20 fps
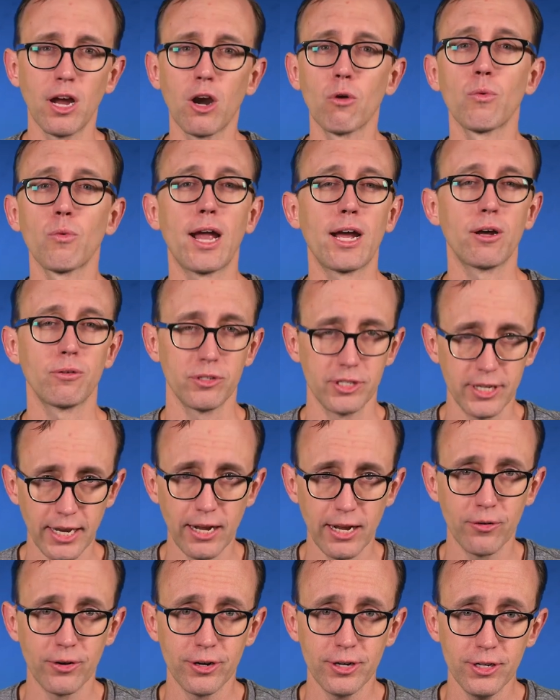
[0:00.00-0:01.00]
around
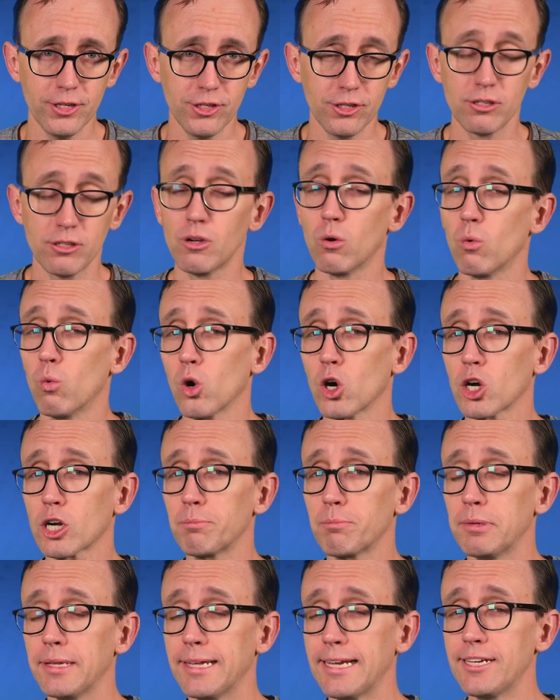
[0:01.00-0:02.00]
towners,
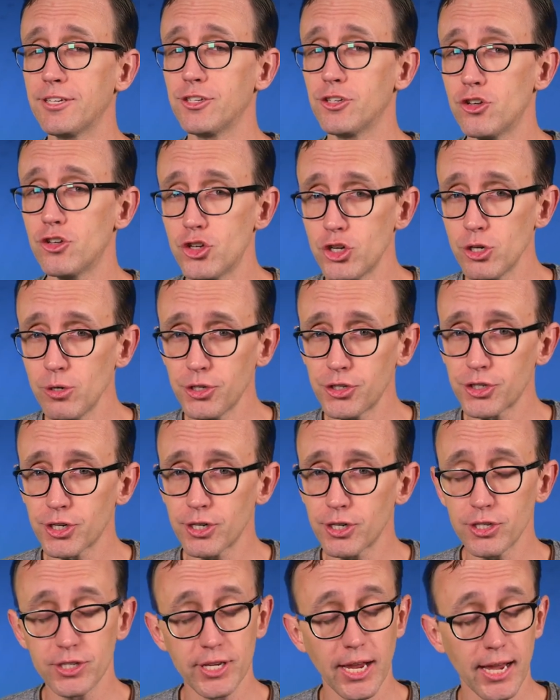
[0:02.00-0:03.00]
workplace
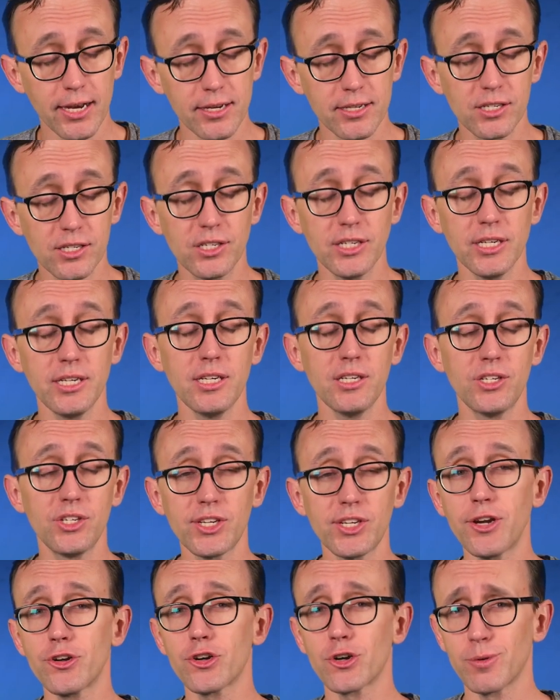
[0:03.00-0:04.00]
juicers, and city
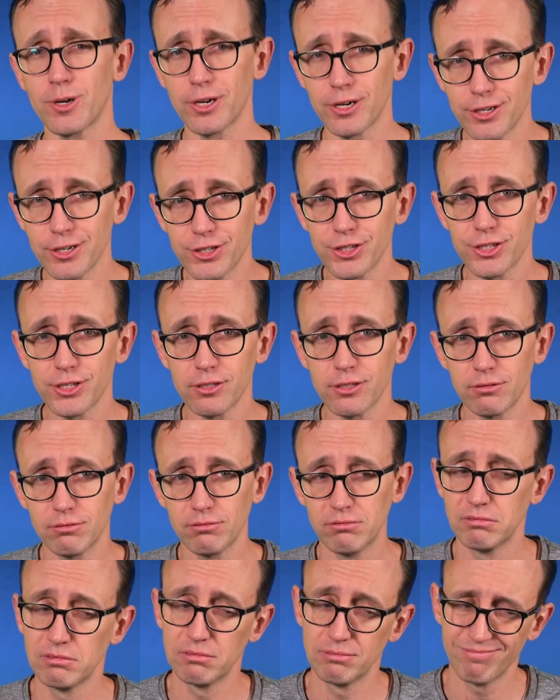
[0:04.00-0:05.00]
centerers.
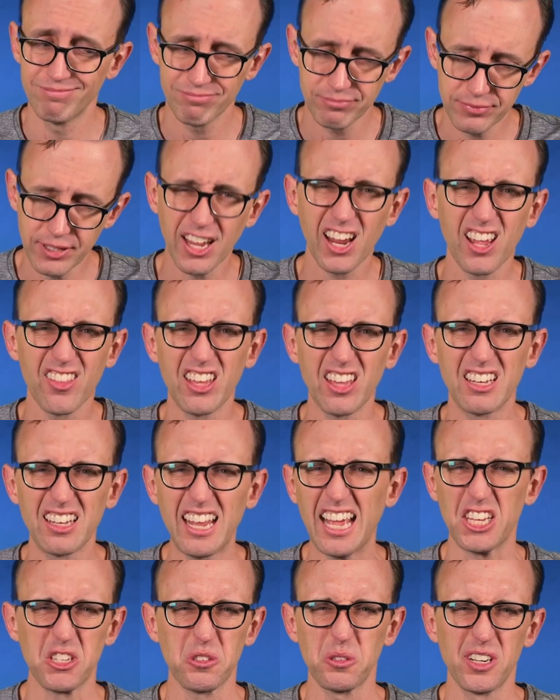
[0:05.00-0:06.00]
Yeah, that
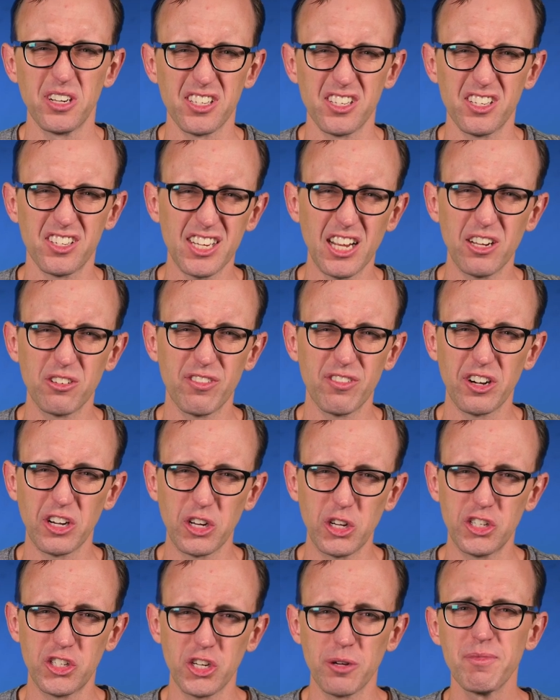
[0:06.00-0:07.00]
last one doesn't sound very
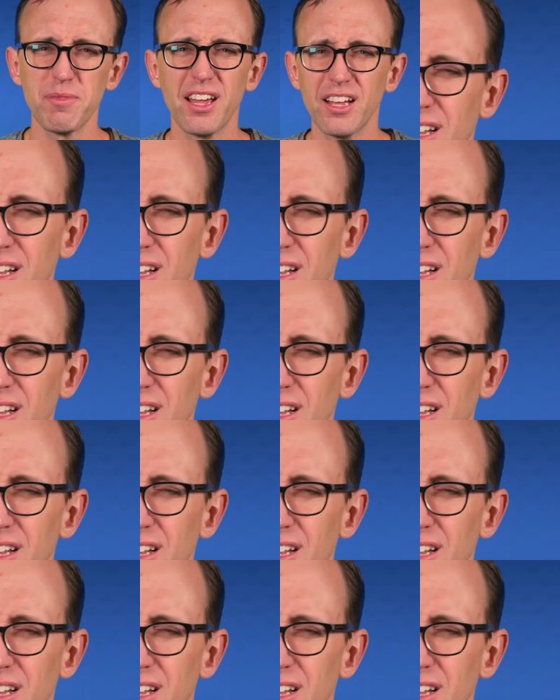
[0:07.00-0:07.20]
good, so